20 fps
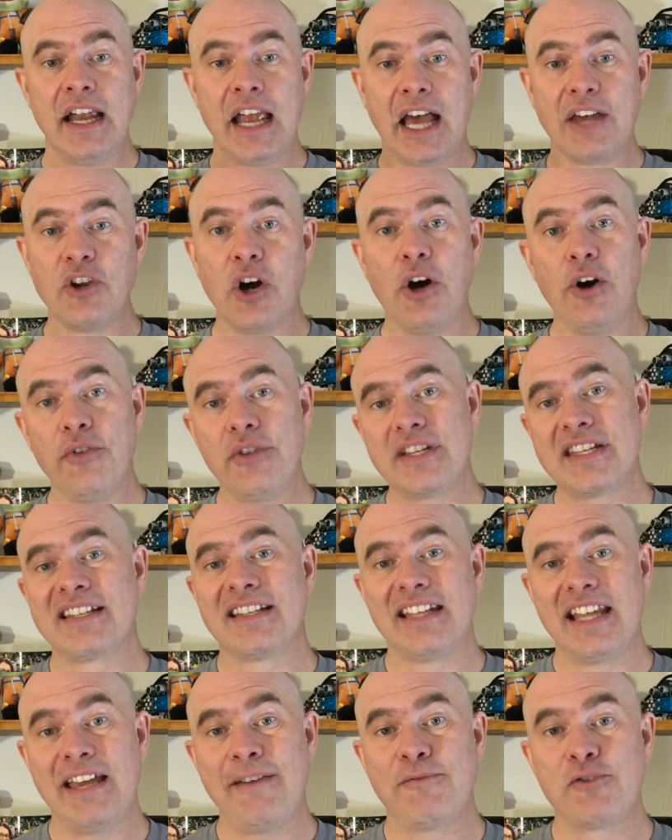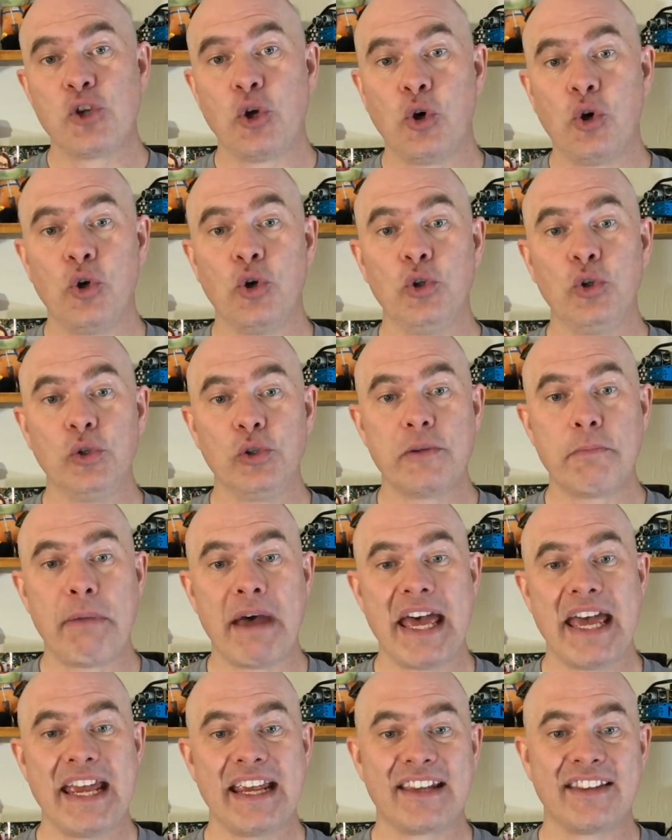And all that's left to hold
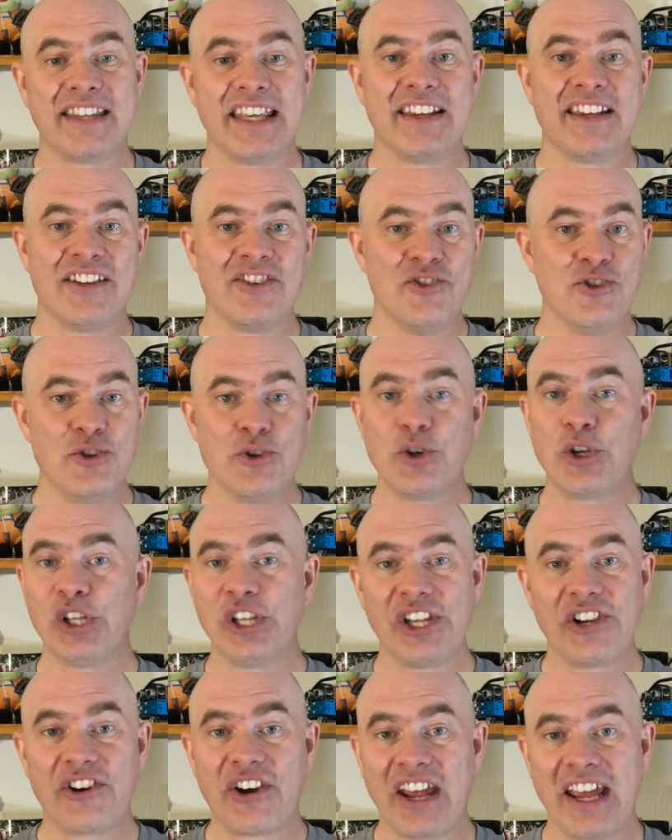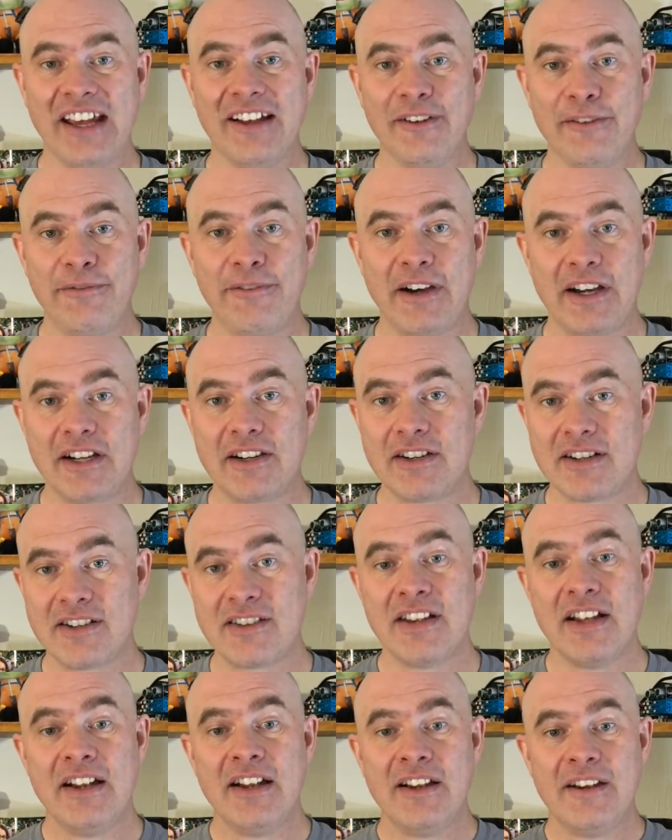back the nuclear
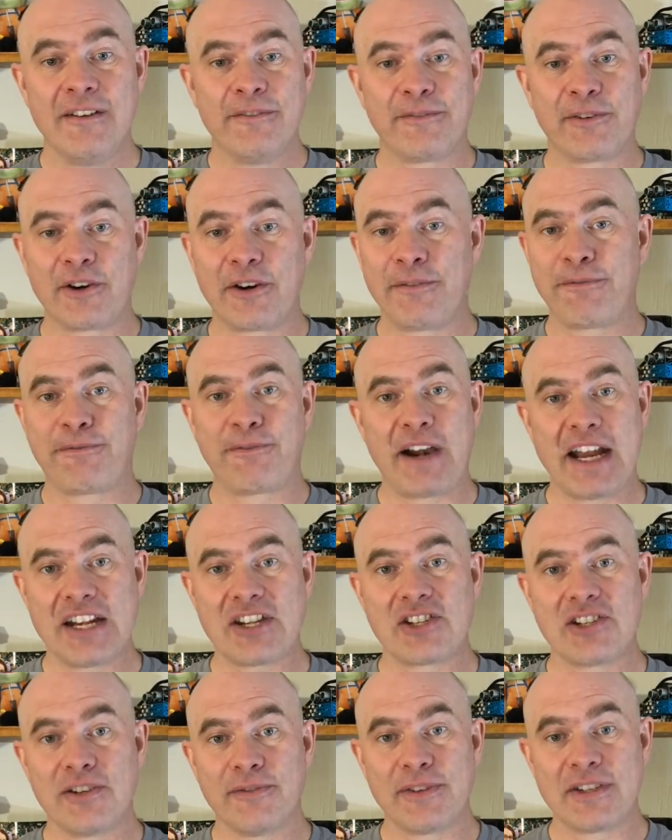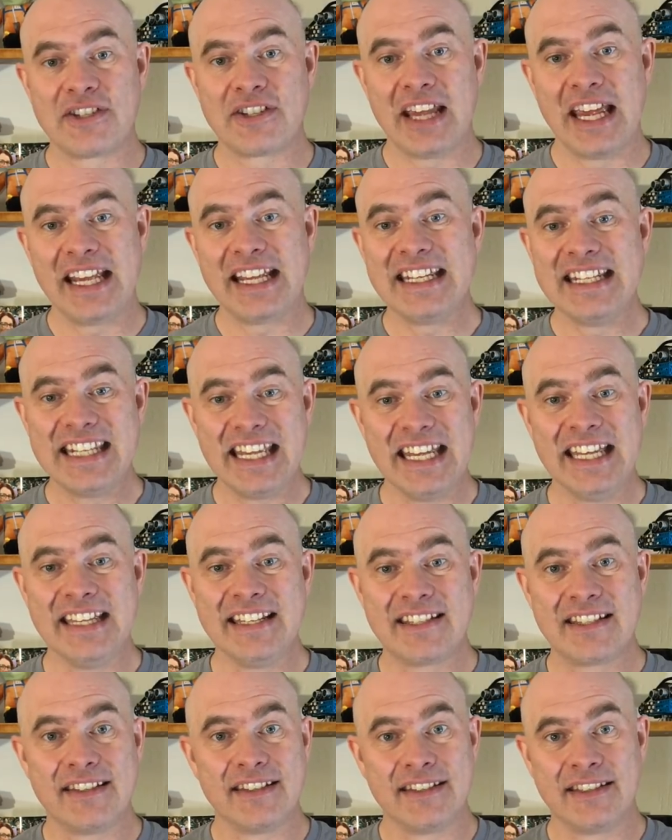hellfires for a fraction of a second
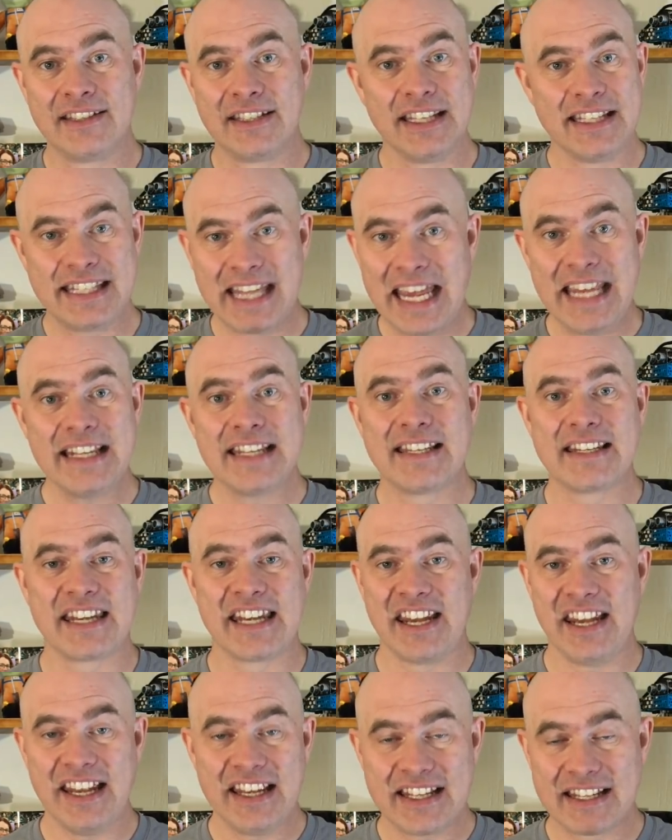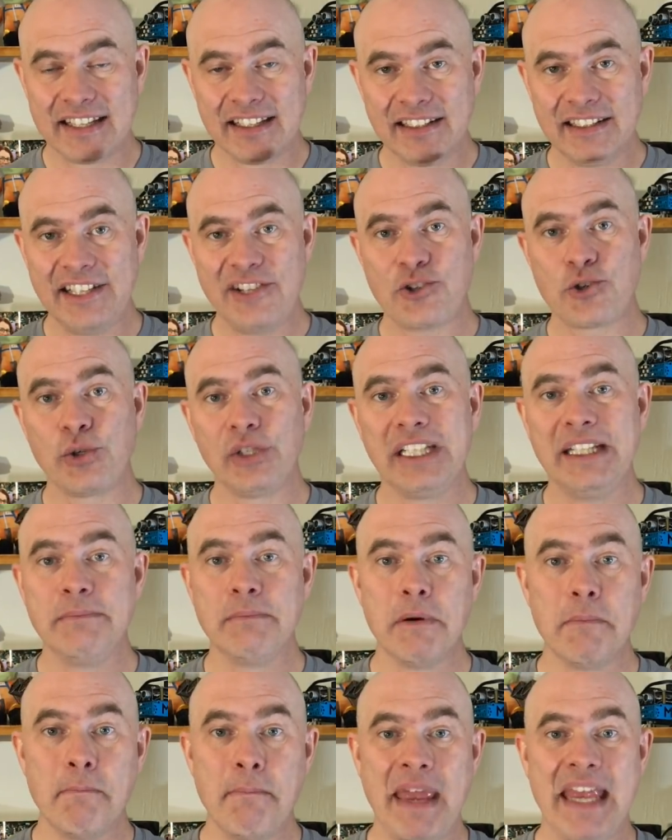is the density. It's literally
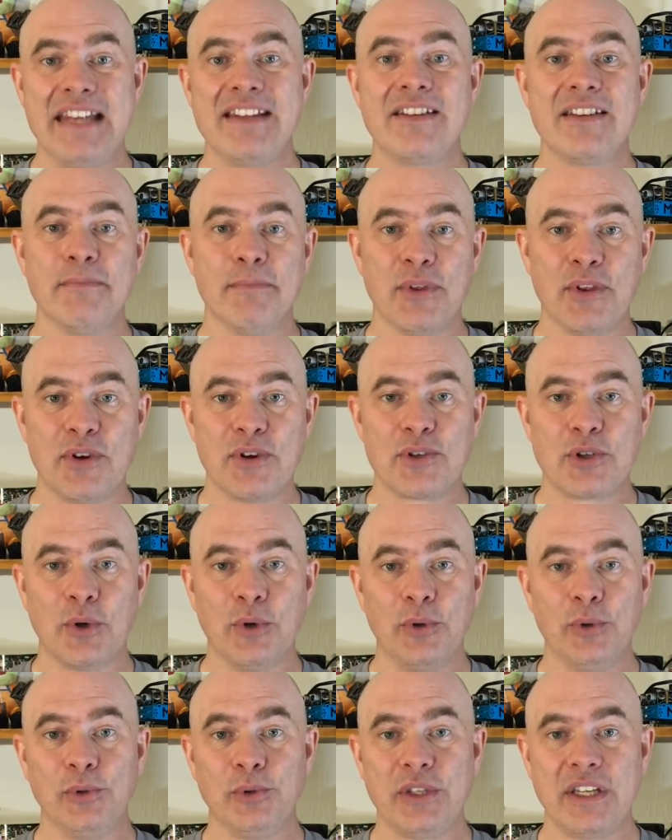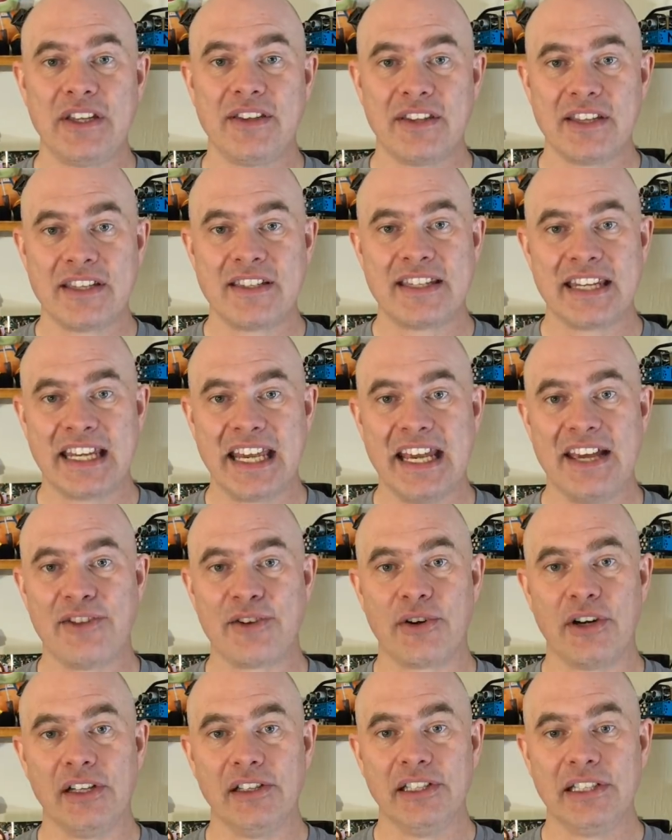momentum that is holding this
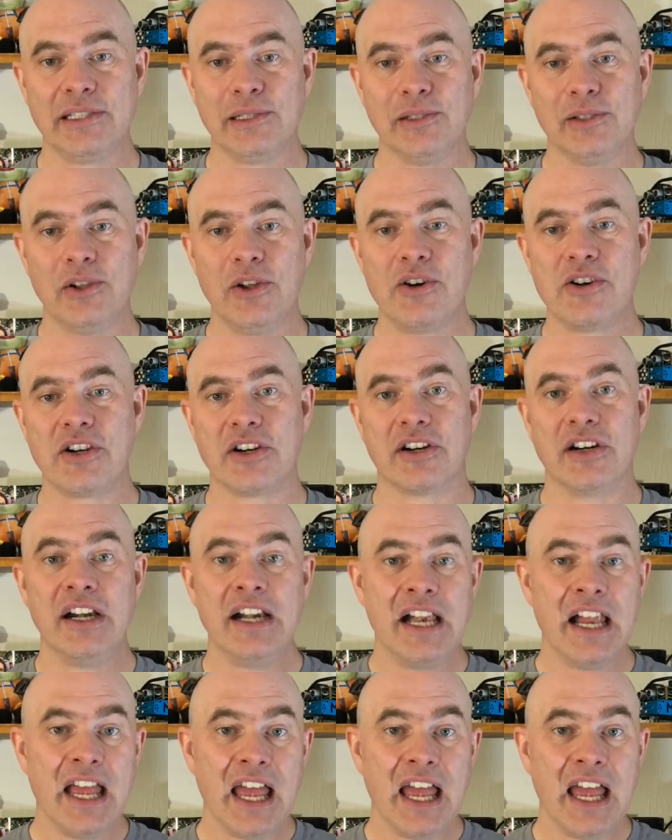together a little longer.